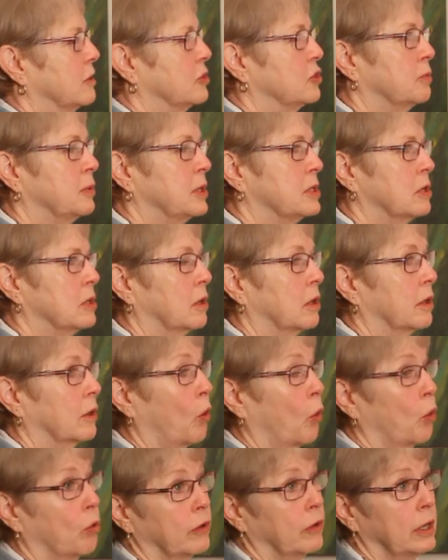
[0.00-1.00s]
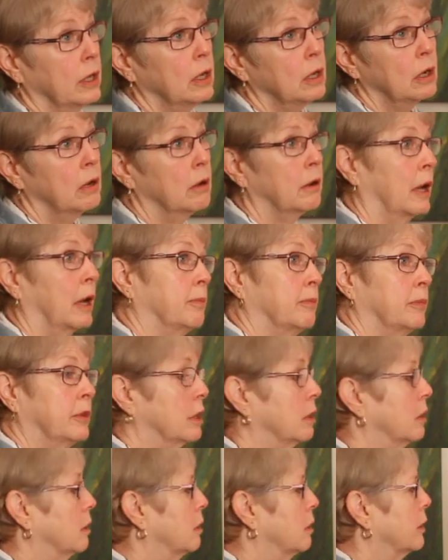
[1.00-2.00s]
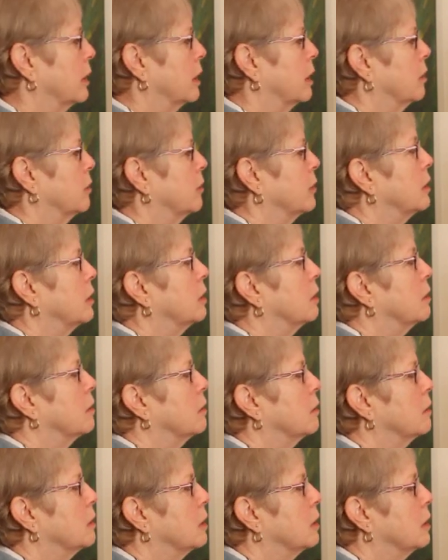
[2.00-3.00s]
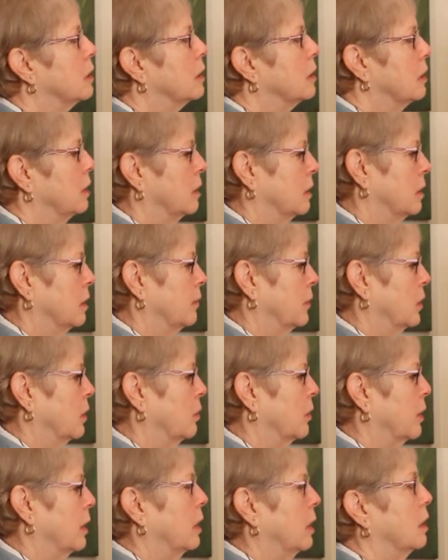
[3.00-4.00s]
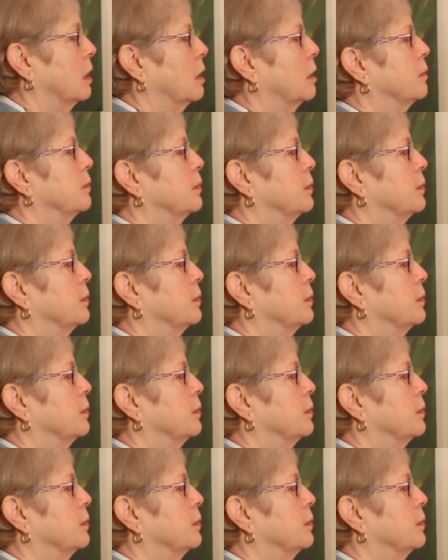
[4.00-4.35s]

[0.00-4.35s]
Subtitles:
should be some over here, up there, down there. Okay.